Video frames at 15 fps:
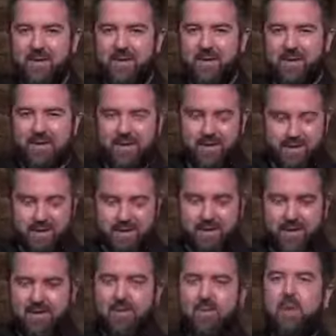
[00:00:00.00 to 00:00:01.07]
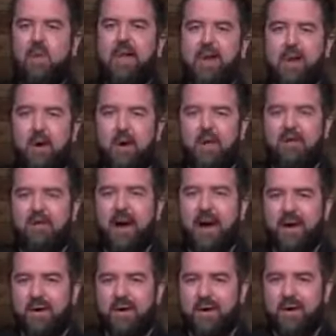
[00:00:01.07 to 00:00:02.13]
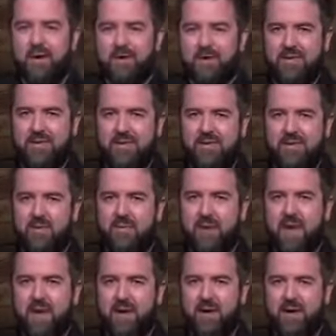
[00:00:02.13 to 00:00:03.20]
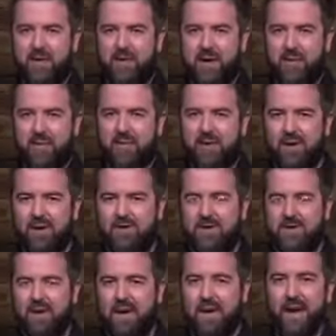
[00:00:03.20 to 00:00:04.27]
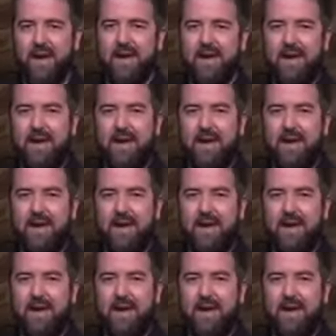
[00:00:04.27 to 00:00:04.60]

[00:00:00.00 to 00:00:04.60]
Just displaying all the facts there on a silver platter. It's almost hard to deny.